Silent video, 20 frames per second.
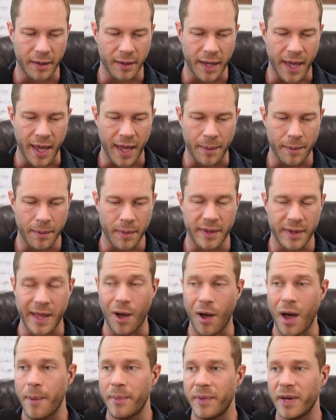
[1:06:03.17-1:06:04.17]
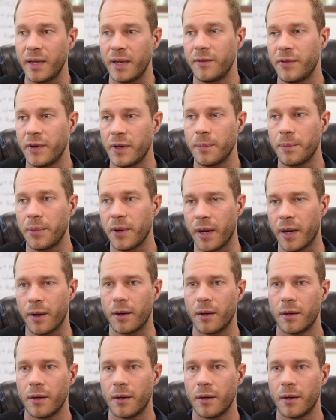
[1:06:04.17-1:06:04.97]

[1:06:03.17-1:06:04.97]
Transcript: game. Now I'm an infinite player.